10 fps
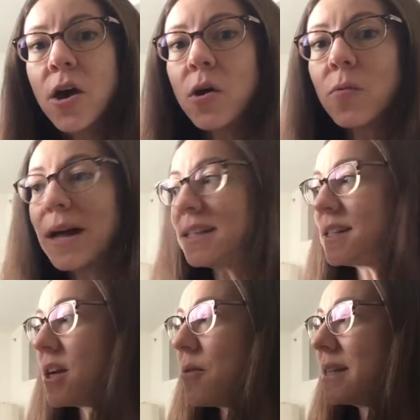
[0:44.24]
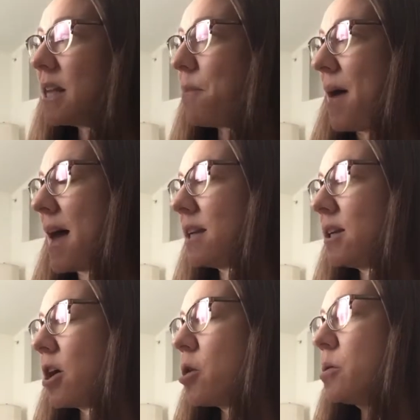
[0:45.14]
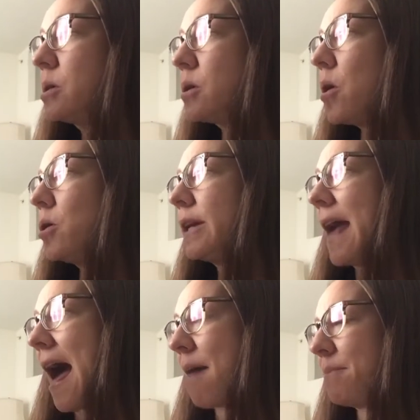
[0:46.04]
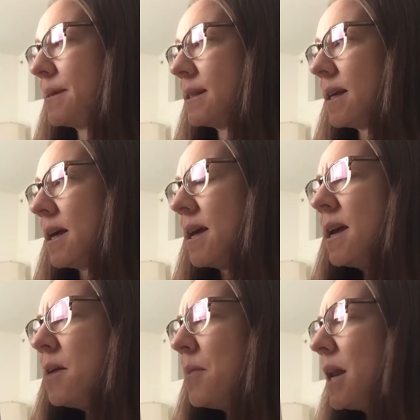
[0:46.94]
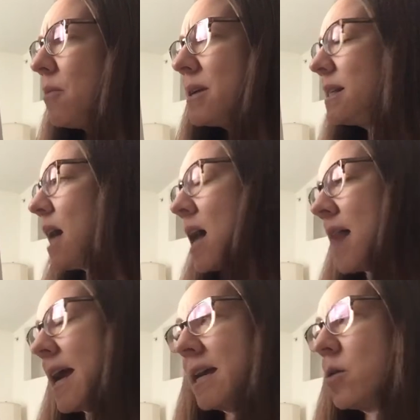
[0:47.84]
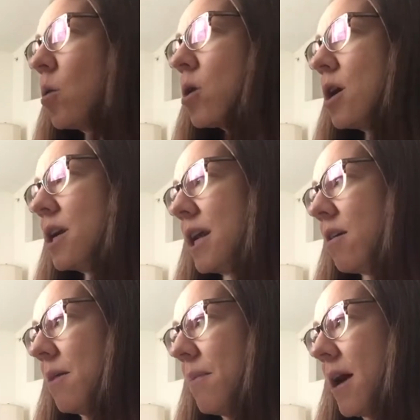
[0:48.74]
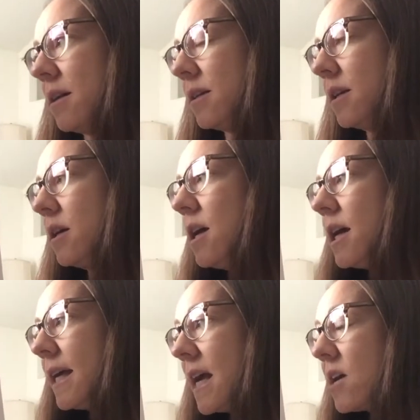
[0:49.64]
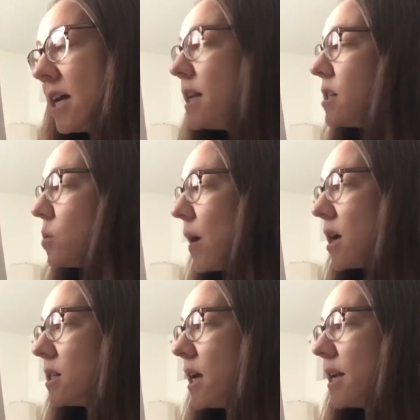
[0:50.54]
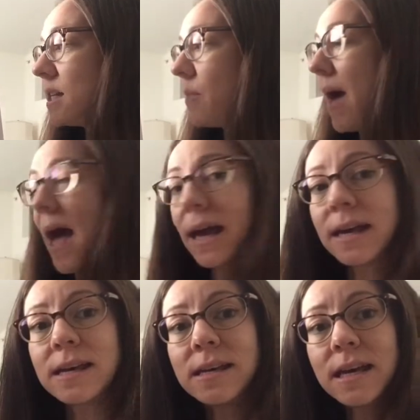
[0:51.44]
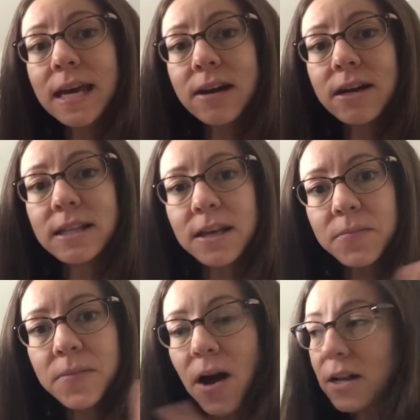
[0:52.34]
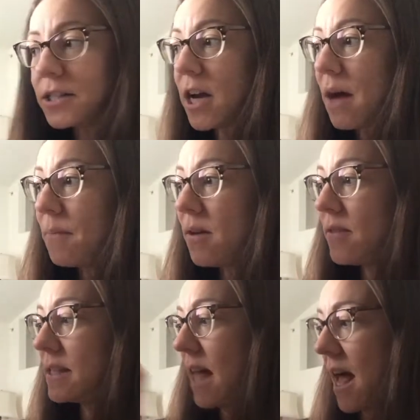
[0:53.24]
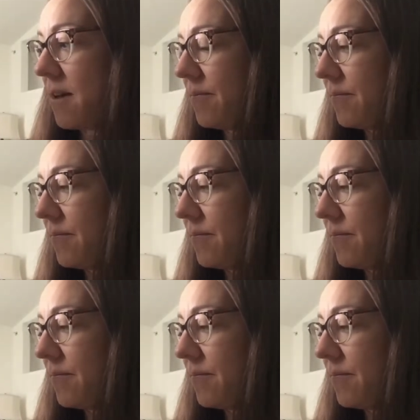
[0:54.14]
Once there was a peddler who sold caps, but he was not like an ordinary peddler, carrying his wares on his back. He carried them on top of his head.